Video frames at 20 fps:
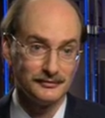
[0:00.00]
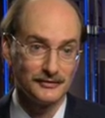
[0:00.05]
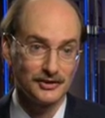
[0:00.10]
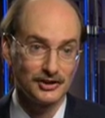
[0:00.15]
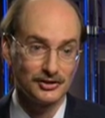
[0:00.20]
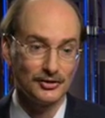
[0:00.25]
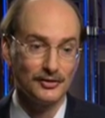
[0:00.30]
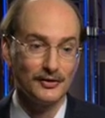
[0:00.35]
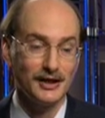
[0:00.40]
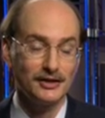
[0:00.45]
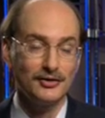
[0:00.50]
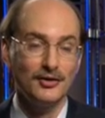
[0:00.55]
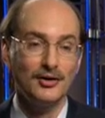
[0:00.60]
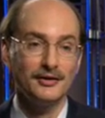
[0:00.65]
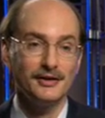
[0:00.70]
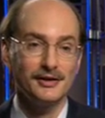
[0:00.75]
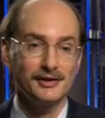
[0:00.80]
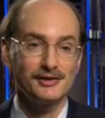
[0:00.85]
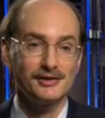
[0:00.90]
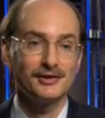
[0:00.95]
So I call
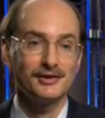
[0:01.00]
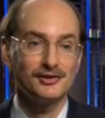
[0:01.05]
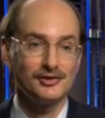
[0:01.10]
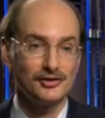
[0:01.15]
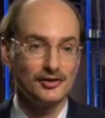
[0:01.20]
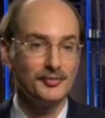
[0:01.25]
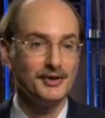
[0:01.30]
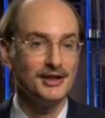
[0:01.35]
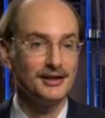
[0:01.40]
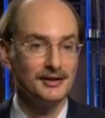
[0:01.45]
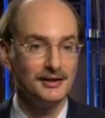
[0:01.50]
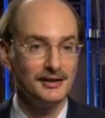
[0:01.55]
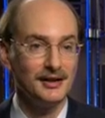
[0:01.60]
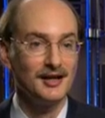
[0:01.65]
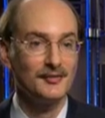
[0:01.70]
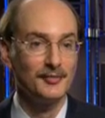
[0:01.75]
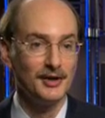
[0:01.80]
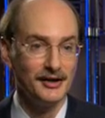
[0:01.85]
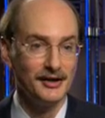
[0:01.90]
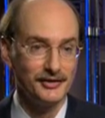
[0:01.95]
this the stupidity
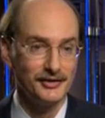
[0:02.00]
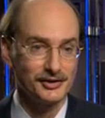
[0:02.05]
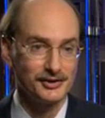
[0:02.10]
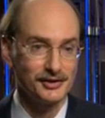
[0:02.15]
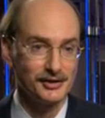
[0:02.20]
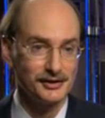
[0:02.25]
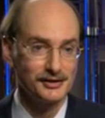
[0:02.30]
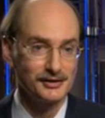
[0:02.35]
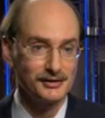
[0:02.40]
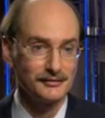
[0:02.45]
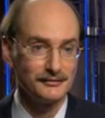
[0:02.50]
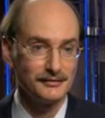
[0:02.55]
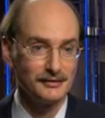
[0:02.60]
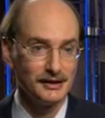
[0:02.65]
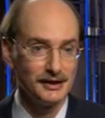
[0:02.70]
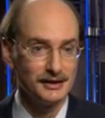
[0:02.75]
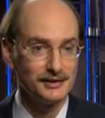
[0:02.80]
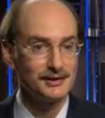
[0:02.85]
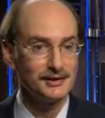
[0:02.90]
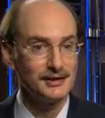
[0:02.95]
hypothesis.
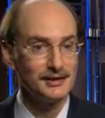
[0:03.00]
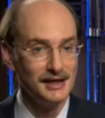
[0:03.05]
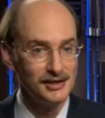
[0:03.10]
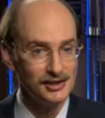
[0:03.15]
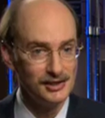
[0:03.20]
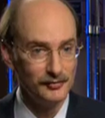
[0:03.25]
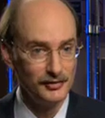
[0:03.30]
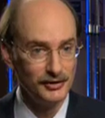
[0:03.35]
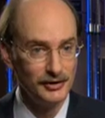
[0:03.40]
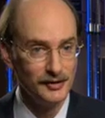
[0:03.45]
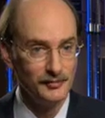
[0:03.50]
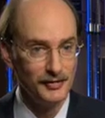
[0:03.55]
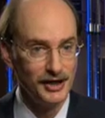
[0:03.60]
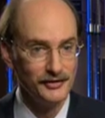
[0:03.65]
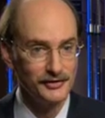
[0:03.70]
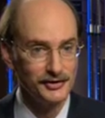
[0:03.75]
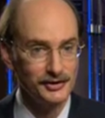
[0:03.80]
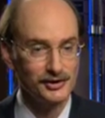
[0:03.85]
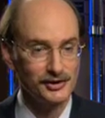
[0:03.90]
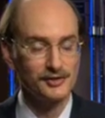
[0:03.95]
It's a testable
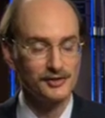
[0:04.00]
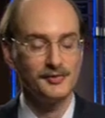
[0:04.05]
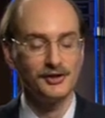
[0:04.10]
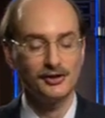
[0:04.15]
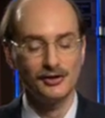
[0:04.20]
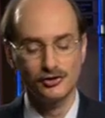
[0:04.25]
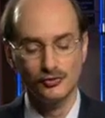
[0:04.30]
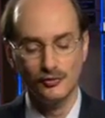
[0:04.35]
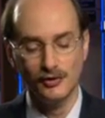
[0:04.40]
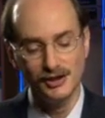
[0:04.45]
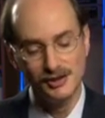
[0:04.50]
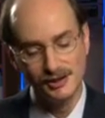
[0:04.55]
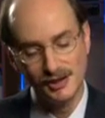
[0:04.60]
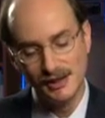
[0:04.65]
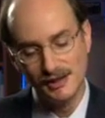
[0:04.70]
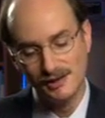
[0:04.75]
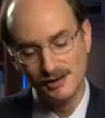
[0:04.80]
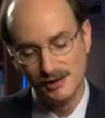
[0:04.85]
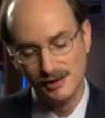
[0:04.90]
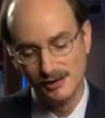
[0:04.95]
hypothesis because what it
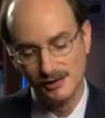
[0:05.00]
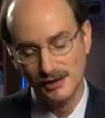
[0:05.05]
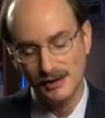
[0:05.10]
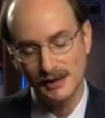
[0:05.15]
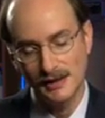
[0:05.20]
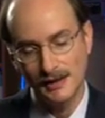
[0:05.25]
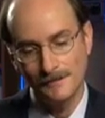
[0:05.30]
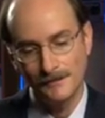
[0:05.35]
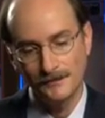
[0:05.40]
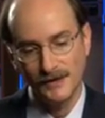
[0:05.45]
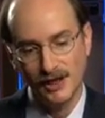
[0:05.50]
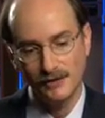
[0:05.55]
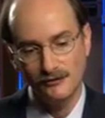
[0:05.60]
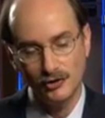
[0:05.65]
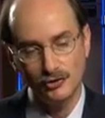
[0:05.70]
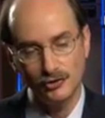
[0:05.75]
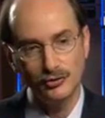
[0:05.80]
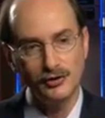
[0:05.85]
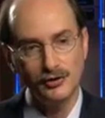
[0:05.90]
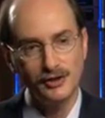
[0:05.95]
says is, if
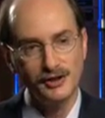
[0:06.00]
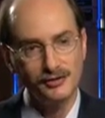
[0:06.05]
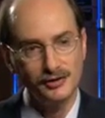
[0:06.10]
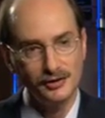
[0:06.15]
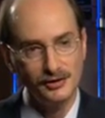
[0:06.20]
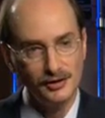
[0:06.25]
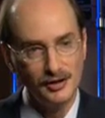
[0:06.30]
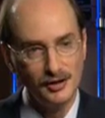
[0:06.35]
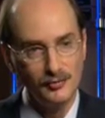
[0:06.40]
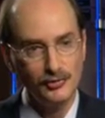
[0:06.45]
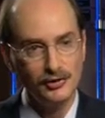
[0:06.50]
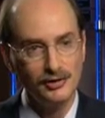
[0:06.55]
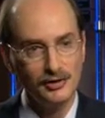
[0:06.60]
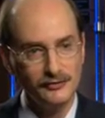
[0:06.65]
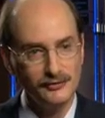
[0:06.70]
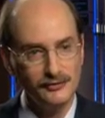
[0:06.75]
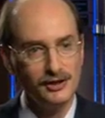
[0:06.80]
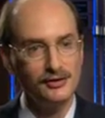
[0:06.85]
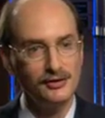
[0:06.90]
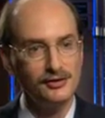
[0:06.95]
you look at the number
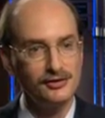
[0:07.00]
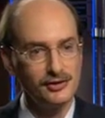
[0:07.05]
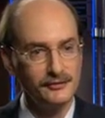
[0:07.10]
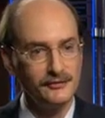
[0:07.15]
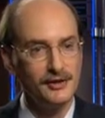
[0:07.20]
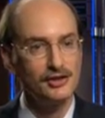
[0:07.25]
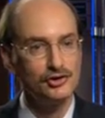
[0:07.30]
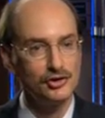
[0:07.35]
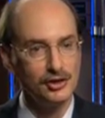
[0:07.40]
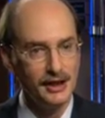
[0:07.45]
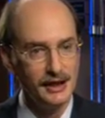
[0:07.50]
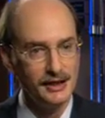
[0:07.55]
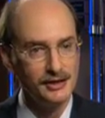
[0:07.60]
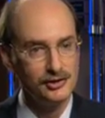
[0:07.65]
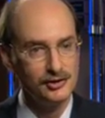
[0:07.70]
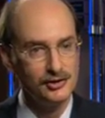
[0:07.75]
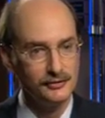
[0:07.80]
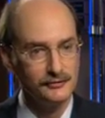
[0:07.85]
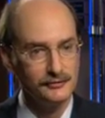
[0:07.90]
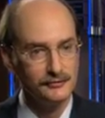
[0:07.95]
of years of
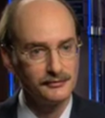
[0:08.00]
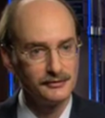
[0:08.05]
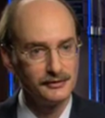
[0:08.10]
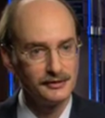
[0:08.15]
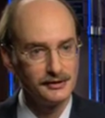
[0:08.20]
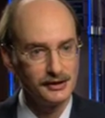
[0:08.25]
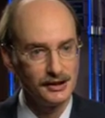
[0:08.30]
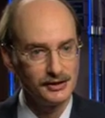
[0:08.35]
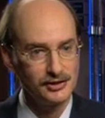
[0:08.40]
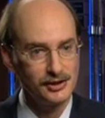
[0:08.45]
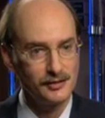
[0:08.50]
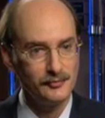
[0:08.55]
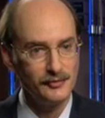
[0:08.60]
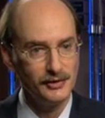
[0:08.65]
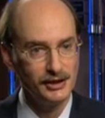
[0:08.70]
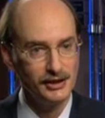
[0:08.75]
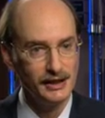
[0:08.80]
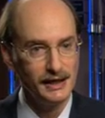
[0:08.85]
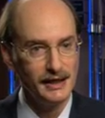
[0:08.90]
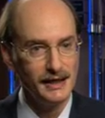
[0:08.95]
education that
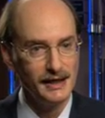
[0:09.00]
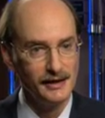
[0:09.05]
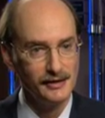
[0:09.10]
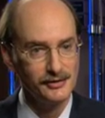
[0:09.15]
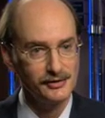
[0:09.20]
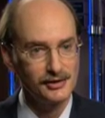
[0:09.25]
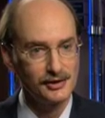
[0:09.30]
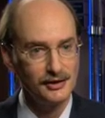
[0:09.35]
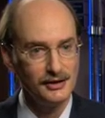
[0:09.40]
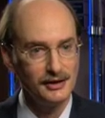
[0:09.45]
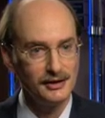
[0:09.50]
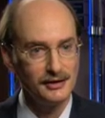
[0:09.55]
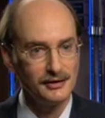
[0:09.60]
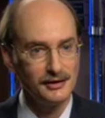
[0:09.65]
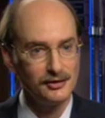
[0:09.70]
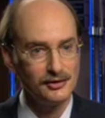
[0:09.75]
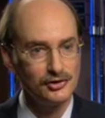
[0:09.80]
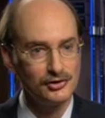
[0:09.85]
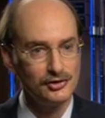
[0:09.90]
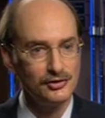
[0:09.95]
somebody has,
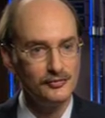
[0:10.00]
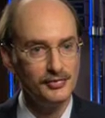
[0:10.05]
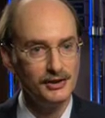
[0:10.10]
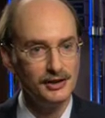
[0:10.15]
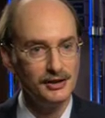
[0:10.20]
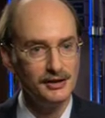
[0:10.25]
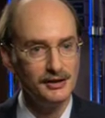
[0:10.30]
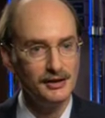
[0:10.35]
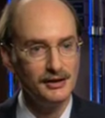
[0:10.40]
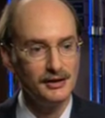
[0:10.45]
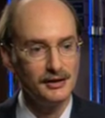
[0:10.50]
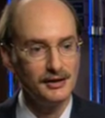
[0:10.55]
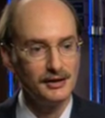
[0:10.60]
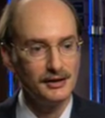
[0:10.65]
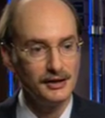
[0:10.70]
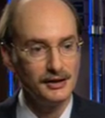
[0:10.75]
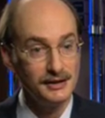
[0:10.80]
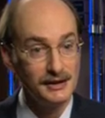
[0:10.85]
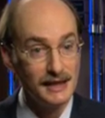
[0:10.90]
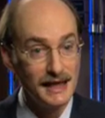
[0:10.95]
there should be
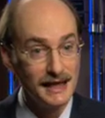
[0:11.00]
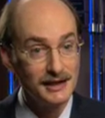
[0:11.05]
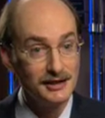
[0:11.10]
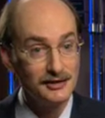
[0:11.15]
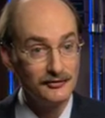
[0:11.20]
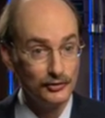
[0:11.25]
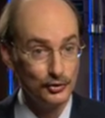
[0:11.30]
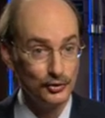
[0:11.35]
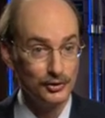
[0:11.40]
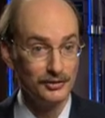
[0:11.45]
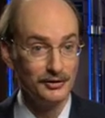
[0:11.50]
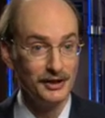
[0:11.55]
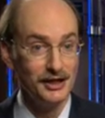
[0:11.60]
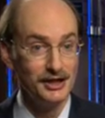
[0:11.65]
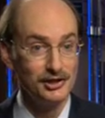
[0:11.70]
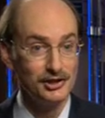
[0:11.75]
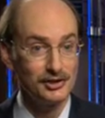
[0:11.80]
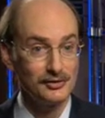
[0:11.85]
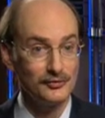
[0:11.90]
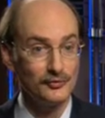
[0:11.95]
a negative
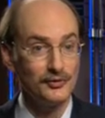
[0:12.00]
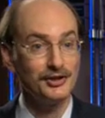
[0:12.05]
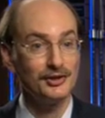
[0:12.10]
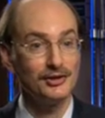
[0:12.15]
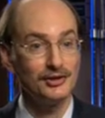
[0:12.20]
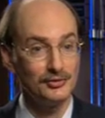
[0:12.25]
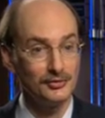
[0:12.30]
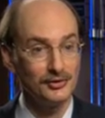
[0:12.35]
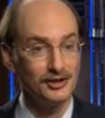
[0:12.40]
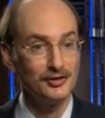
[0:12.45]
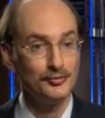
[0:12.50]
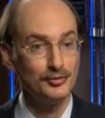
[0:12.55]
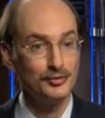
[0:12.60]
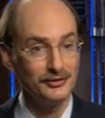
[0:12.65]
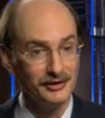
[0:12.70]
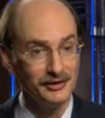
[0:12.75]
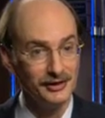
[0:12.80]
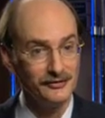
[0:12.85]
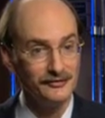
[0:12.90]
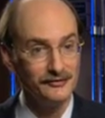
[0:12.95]
correlation with the degree of
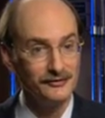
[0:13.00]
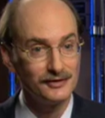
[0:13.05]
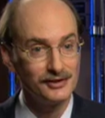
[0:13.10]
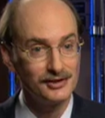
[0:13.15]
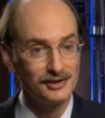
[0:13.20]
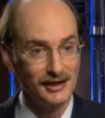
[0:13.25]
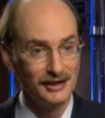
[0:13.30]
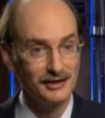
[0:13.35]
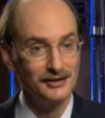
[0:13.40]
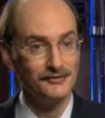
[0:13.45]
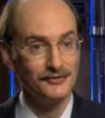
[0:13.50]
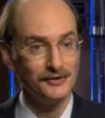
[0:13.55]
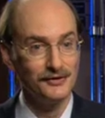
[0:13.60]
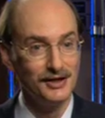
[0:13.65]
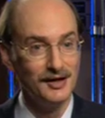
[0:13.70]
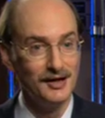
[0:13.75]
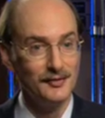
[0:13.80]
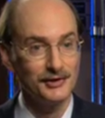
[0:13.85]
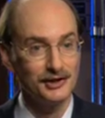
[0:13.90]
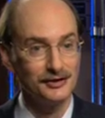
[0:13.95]
belief in psychic
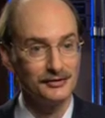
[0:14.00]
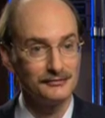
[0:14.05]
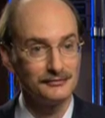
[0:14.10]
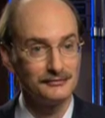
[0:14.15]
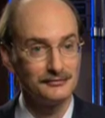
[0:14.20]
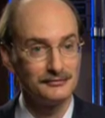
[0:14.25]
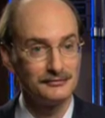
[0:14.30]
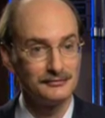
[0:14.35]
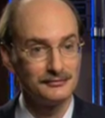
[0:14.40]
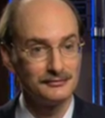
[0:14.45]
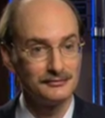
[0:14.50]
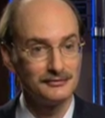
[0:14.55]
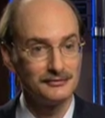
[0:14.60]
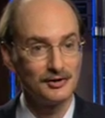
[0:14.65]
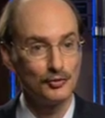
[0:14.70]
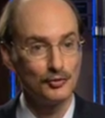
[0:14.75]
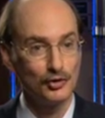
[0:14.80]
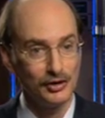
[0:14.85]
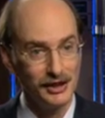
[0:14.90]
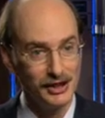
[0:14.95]
phenomena. The
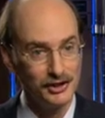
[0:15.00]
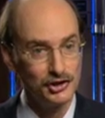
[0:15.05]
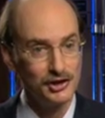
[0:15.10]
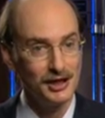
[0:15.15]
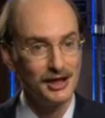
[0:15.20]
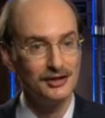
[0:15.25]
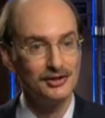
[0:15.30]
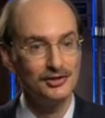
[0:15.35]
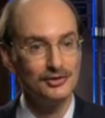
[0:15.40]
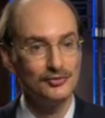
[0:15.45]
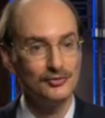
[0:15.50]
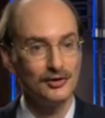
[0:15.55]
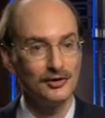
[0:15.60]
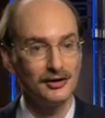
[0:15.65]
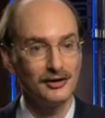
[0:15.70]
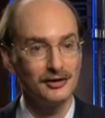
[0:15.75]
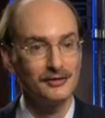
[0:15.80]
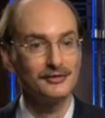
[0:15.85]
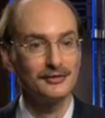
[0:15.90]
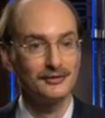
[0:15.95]
more educated you
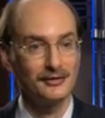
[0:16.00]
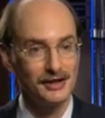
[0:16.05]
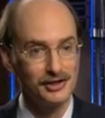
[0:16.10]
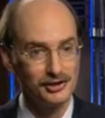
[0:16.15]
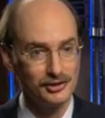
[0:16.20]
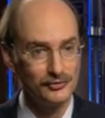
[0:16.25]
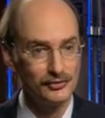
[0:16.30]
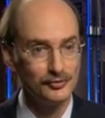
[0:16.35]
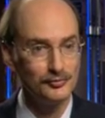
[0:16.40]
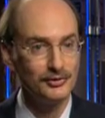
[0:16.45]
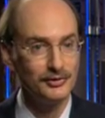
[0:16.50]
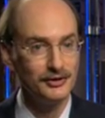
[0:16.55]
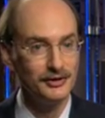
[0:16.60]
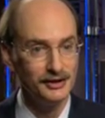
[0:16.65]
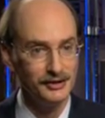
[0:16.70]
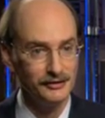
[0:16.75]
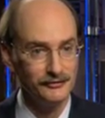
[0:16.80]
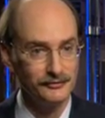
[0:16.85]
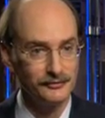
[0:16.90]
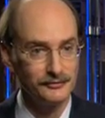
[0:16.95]
are, the less you would believe.